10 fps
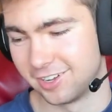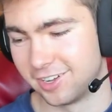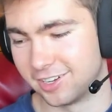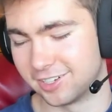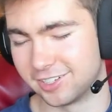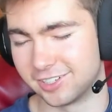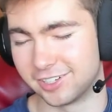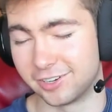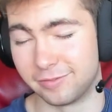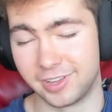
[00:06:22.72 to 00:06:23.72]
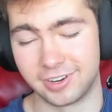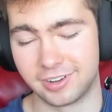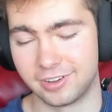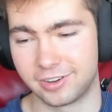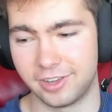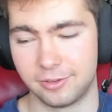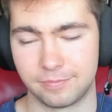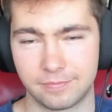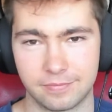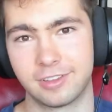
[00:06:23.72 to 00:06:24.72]
Oh, man, okay.
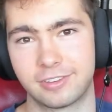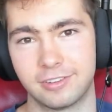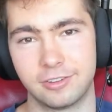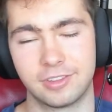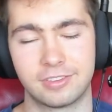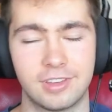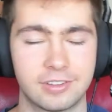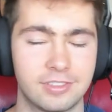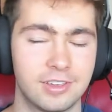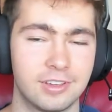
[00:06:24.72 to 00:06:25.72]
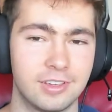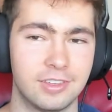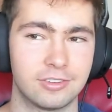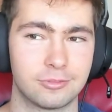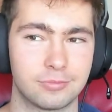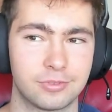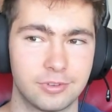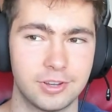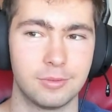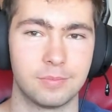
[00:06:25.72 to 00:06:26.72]
So this next thing is
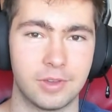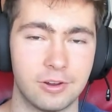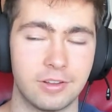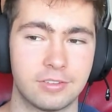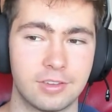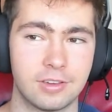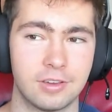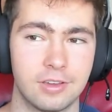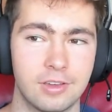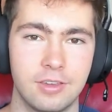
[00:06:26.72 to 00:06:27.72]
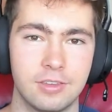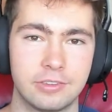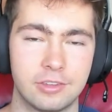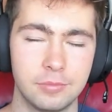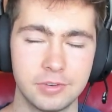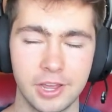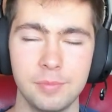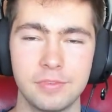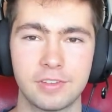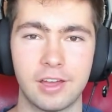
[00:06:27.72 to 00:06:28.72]
pretty embarrassing.
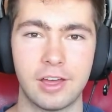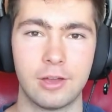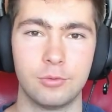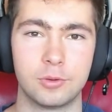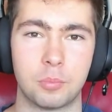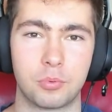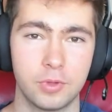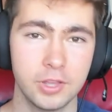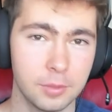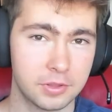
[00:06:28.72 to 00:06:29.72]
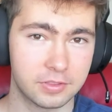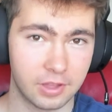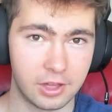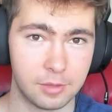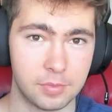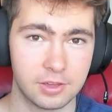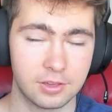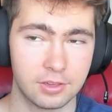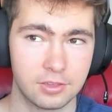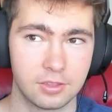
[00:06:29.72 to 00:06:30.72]
Sometimes I would bring up a
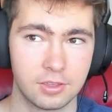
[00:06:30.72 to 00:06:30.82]
topic,